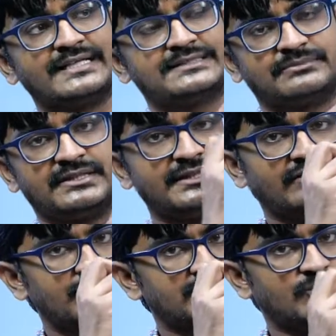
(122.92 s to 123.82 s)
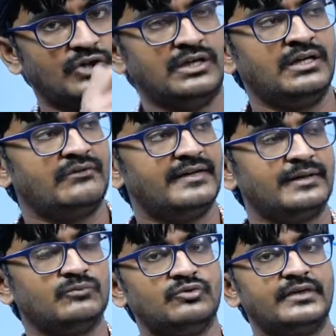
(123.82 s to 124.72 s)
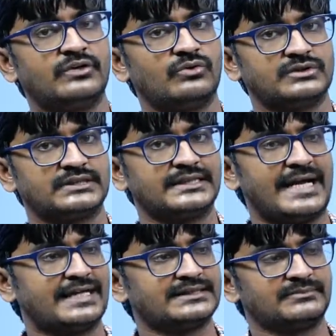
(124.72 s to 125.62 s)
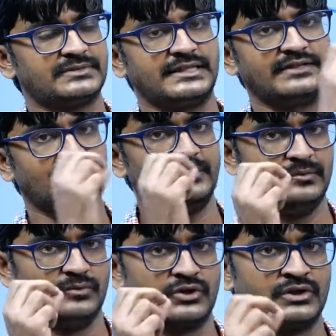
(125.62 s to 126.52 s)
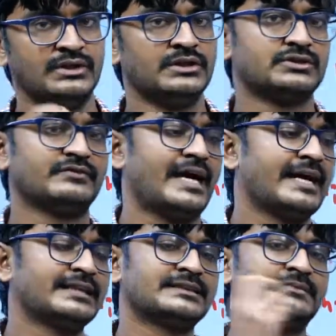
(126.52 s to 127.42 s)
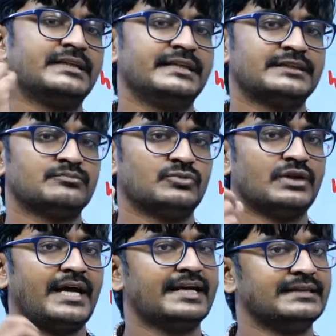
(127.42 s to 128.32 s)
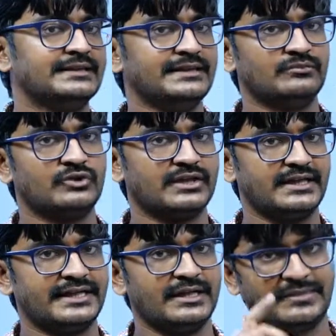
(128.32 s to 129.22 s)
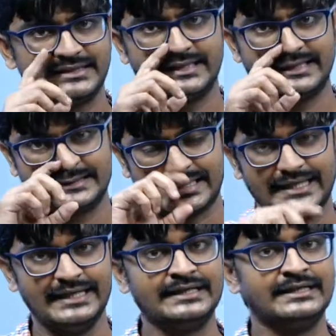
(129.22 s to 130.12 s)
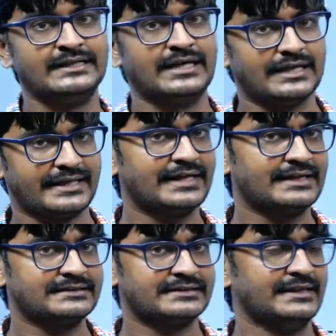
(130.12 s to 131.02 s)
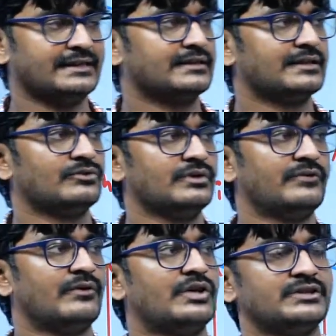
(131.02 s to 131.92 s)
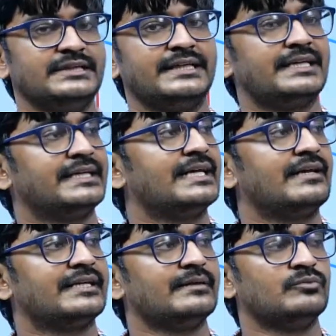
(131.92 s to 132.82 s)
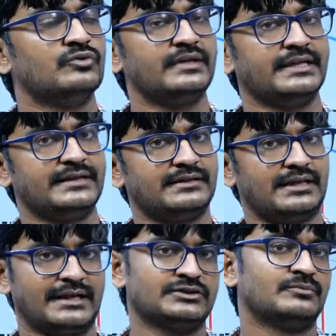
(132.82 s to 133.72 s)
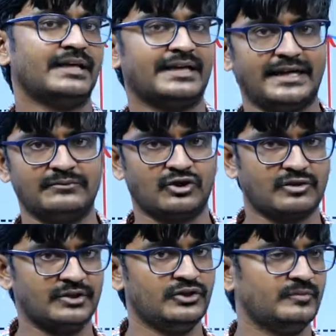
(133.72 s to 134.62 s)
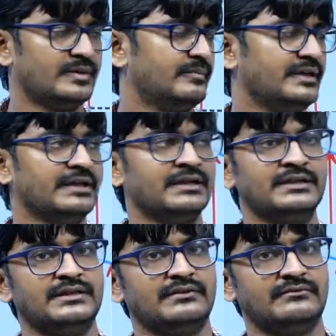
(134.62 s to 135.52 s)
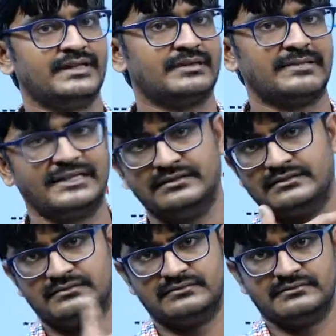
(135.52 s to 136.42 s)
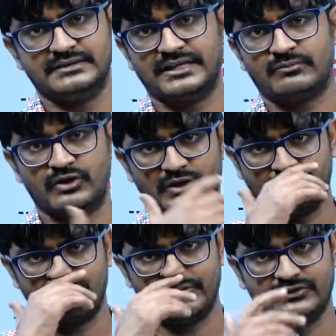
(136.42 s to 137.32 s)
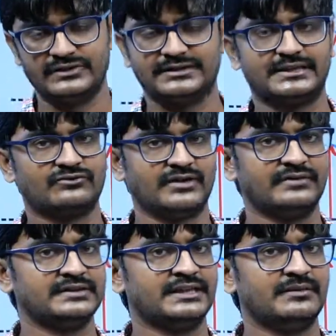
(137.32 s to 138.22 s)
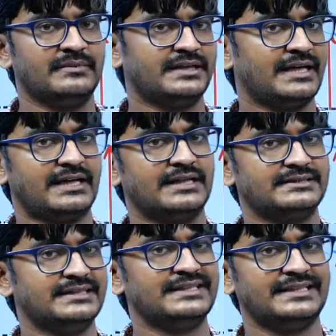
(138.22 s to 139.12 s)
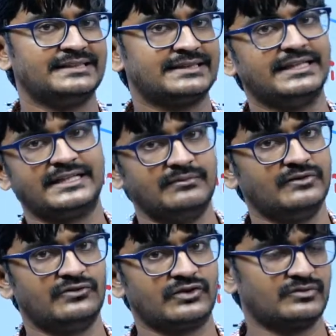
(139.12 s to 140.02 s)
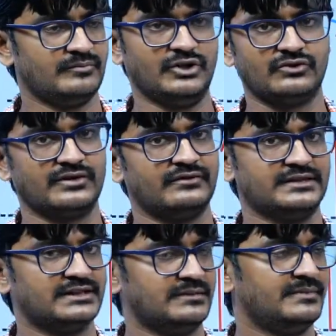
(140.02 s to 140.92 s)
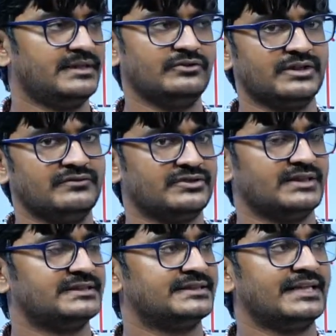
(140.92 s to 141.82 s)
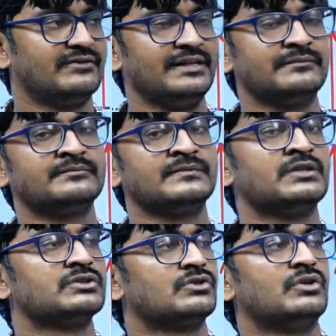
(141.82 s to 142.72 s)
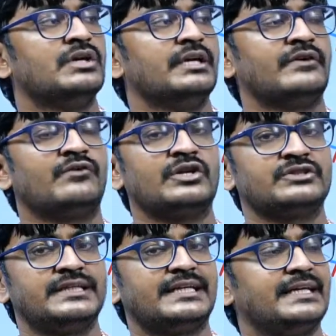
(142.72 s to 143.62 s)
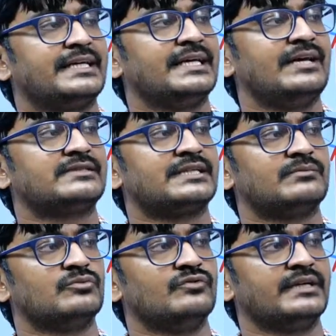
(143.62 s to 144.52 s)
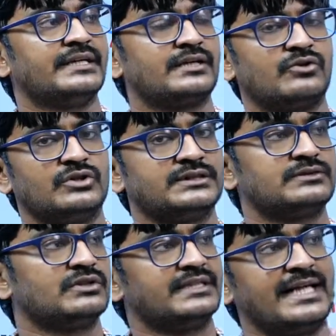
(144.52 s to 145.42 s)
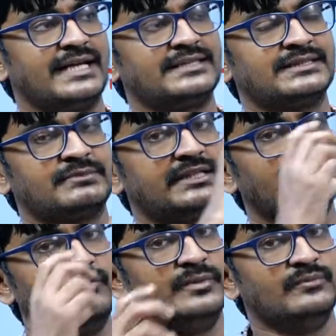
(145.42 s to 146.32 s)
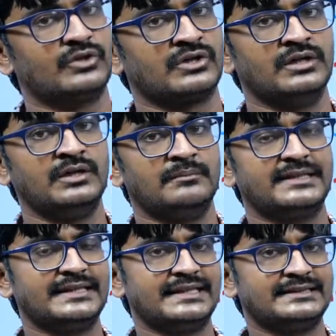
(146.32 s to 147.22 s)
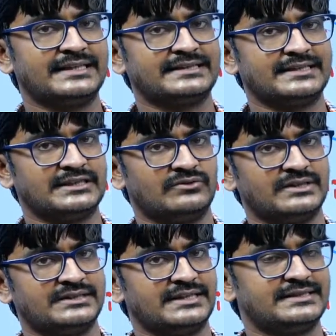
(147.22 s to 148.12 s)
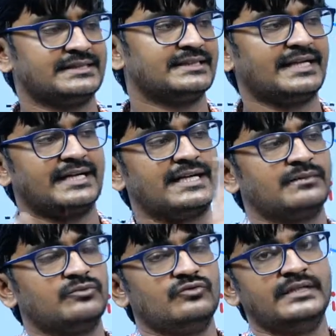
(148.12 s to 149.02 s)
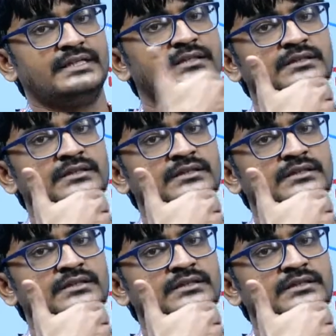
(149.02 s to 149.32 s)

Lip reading: subtended will be small. When I move it closer, the angle subtended will be more. So if the angle subtended is more, I can see it more clearly, but there is again a constraint. Now if I want to see it clearly, I'll keep moving it. Assume like I am normal human being where my near point view is that 25 centimeter. I can't see things clearly below 25 centimeter. You can visualize it that way. So if I want to see it clearly, I will start moving it closer so that the angle subtended will be more. But there is a restriction. What is the restriction? I can't move it